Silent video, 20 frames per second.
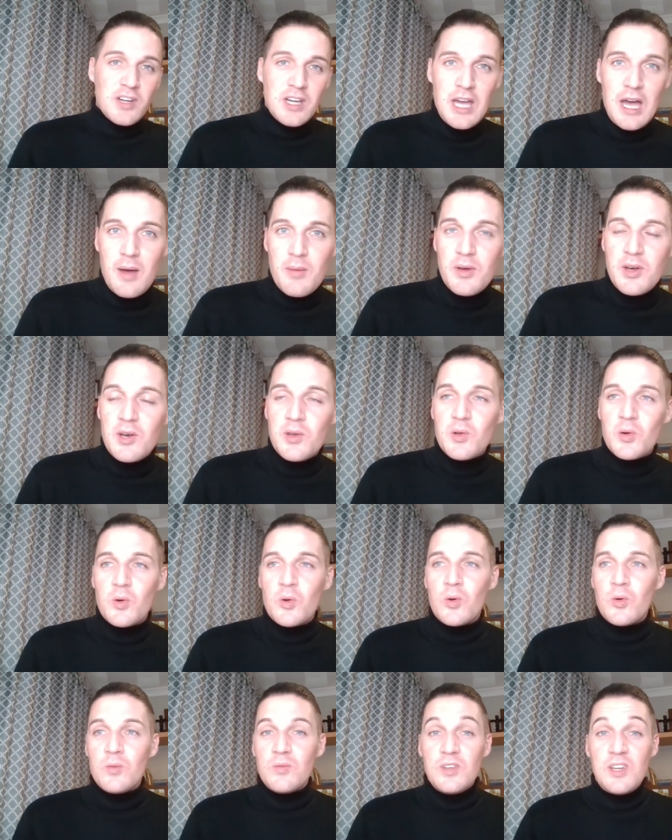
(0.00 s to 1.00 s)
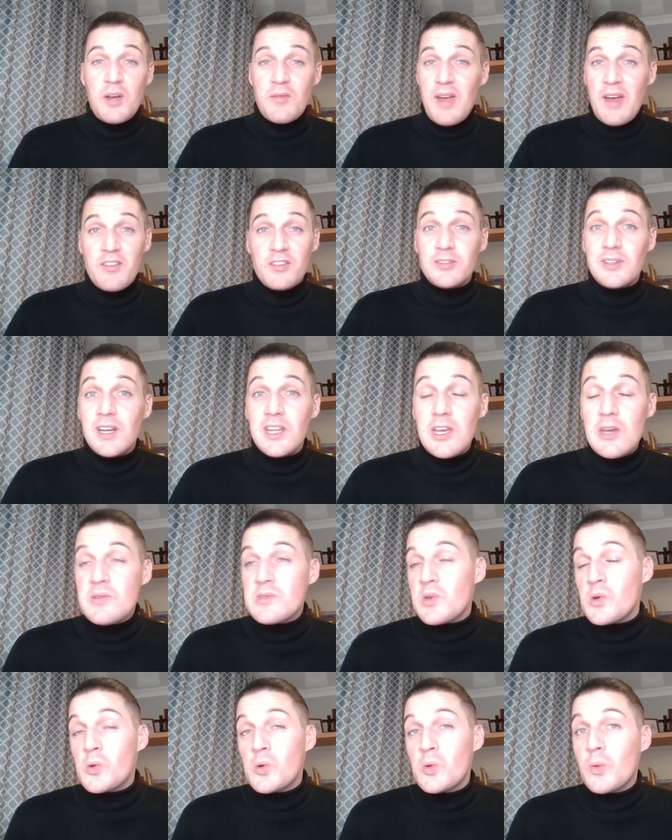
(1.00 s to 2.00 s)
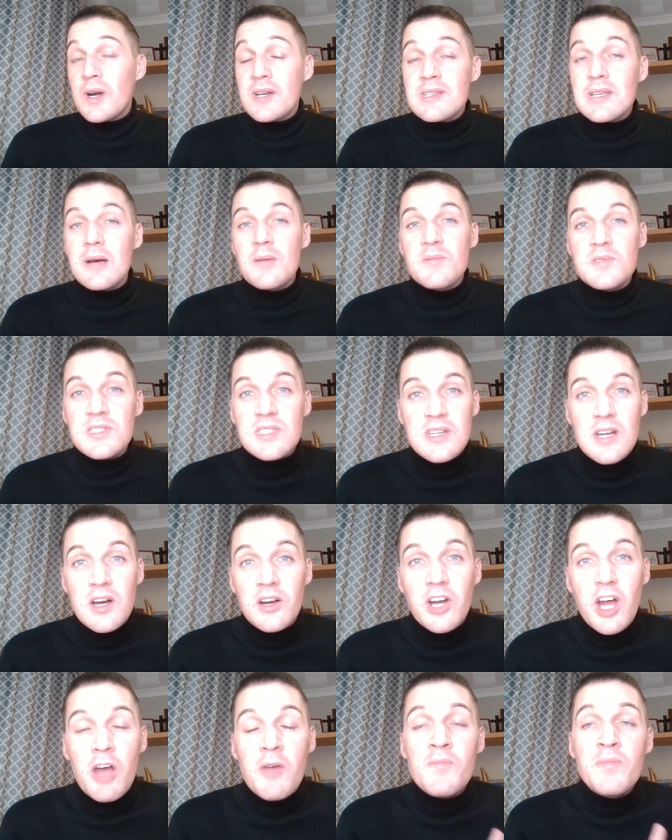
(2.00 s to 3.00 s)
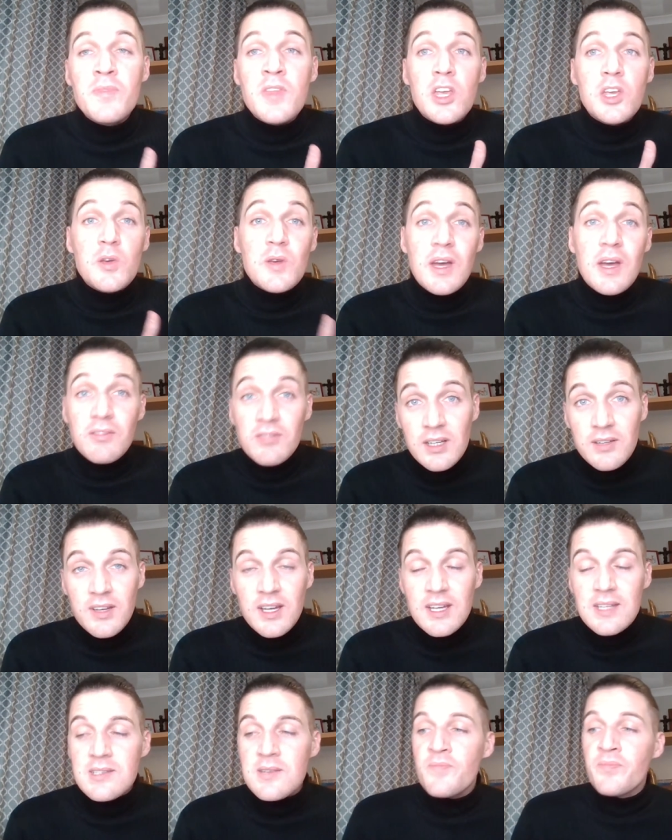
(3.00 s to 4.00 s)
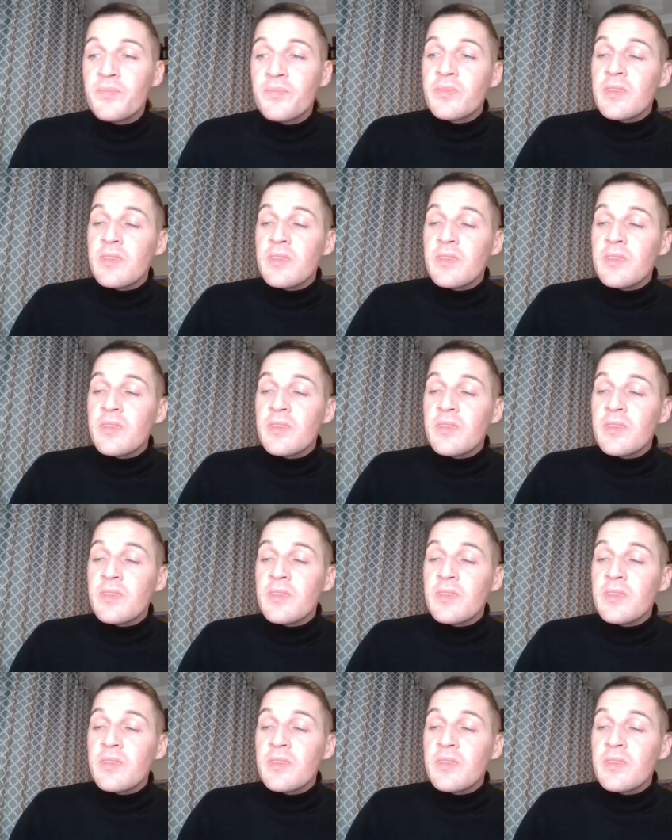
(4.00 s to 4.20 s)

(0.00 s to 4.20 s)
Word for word: of a cupboard or you don't ever really use it or worst comes scenario, you get rid of it.